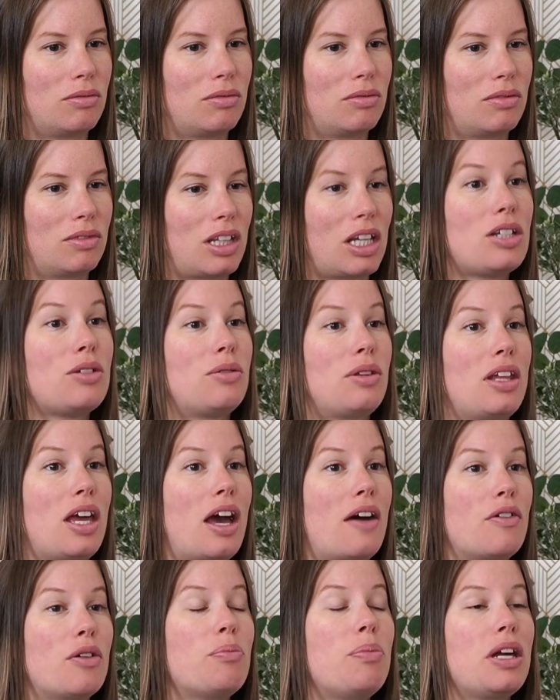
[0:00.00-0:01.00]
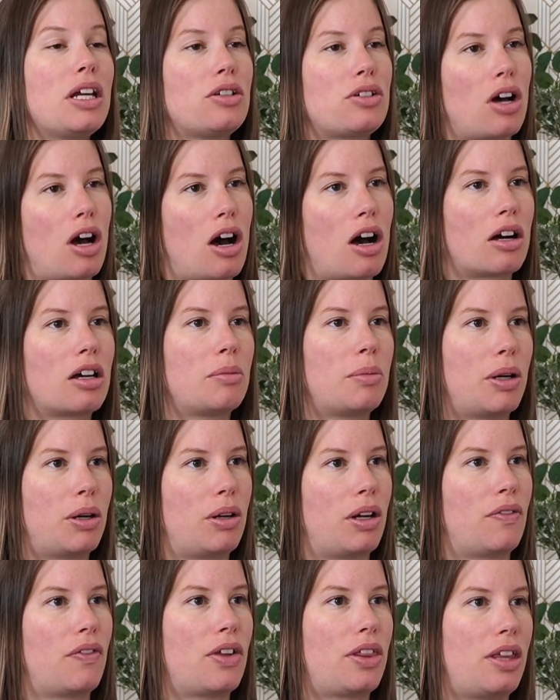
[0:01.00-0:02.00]
they have a big talk
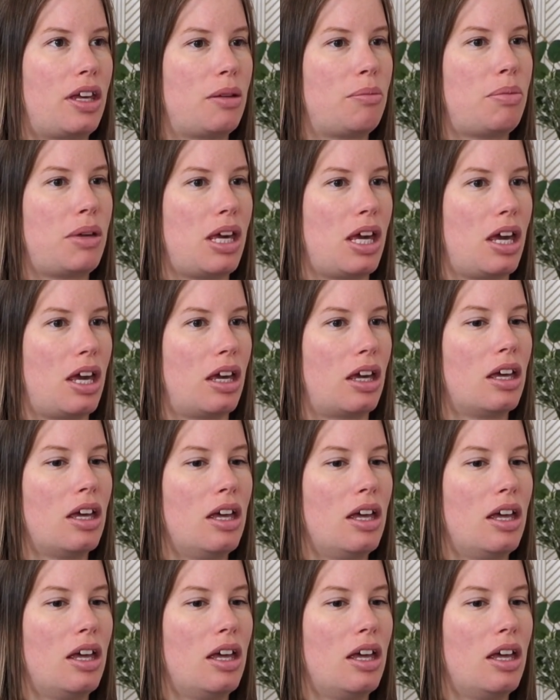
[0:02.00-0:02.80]
about everything being